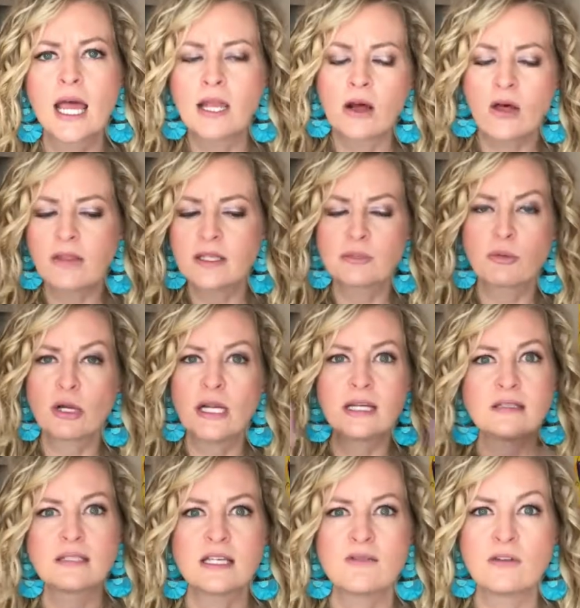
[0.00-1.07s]
and all these
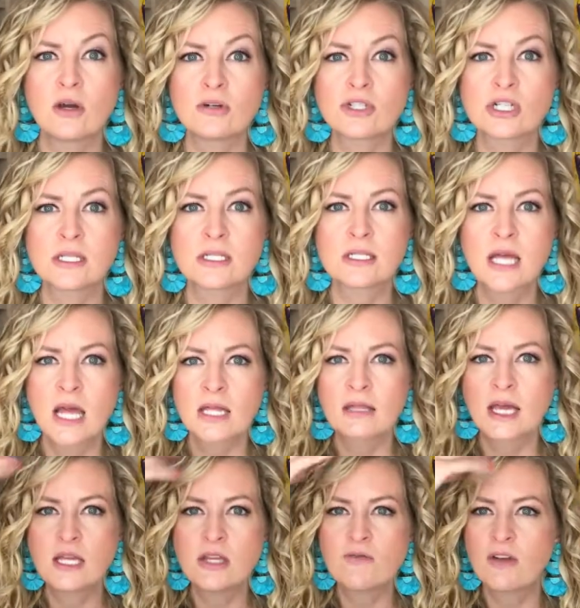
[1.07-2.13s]
preconceived notions
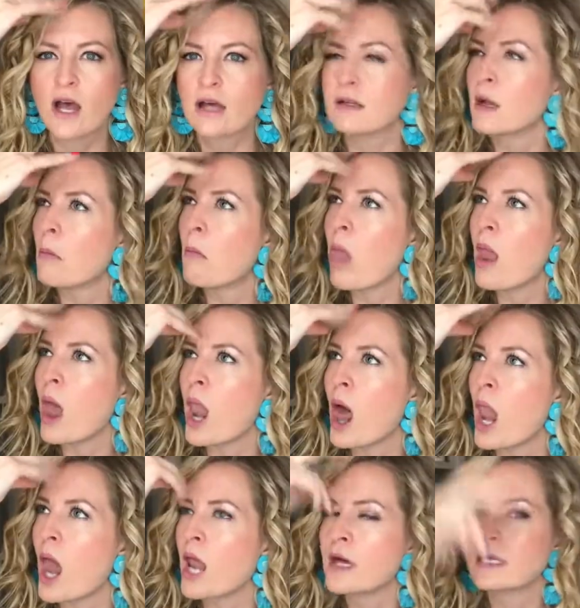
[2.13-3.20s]
that you've got blah, blah, blah,
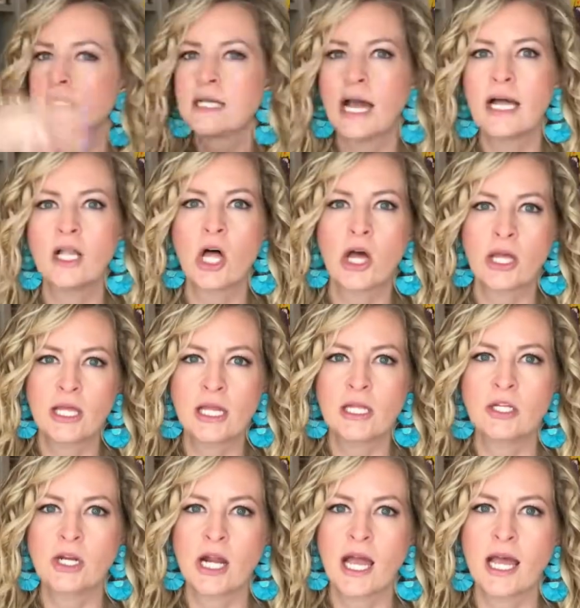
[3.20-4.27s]
blah, dialoguing
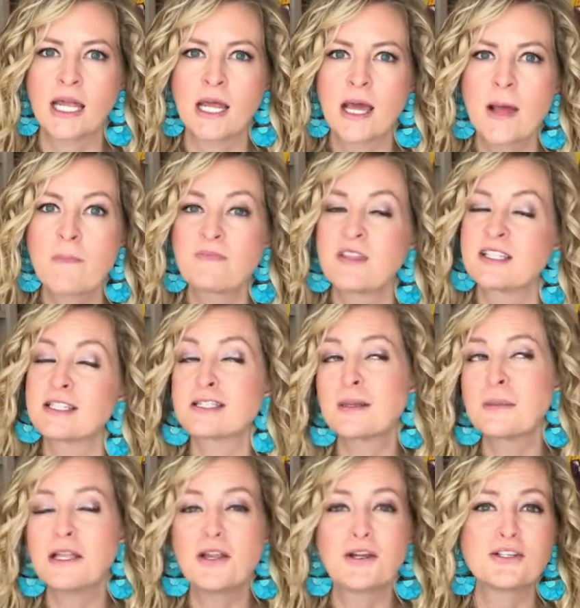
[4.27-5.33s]
in your head. This is
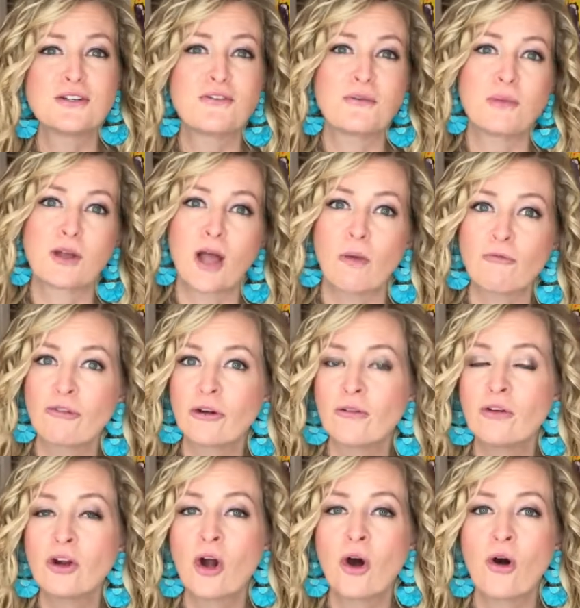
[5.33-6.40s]
something you can do from the comfort
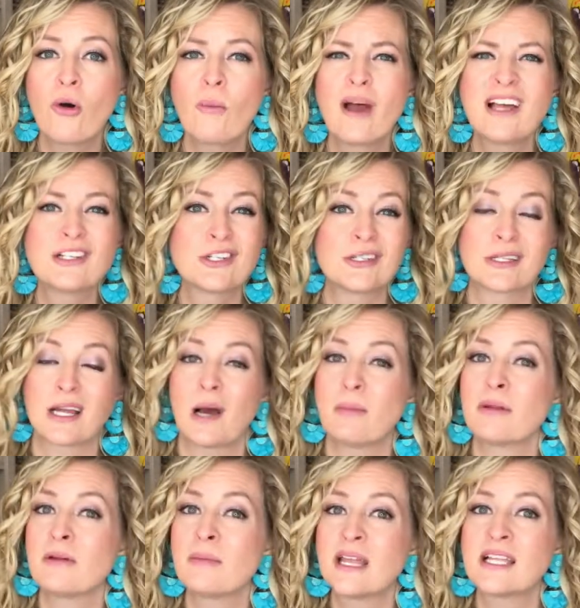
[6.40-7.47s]
of your home, just a
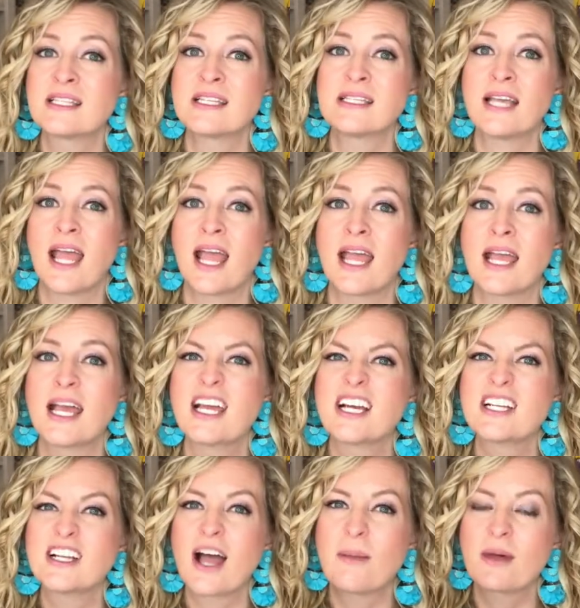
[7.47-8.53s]
couple of minutes a day.
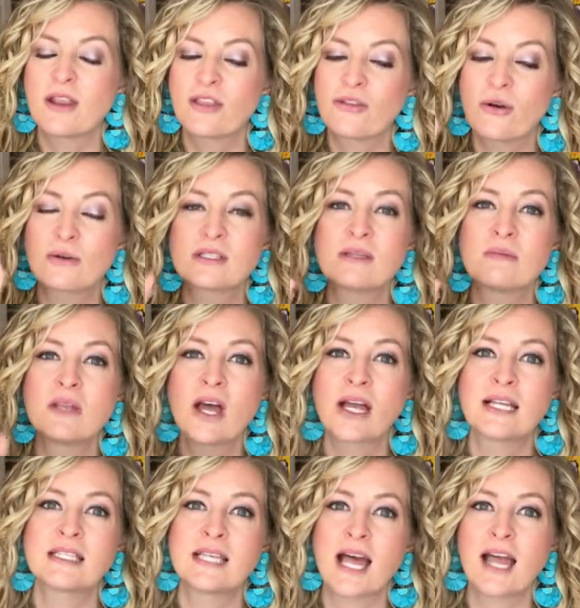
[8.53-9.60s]
I'm gonna throw some
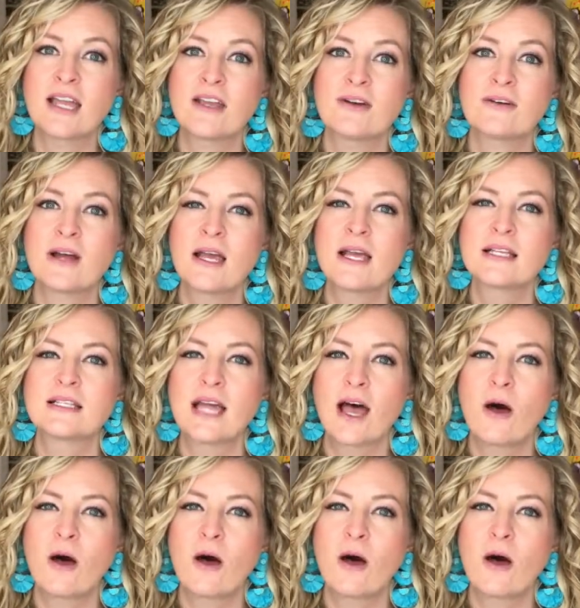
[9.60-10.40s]
nuggets at you to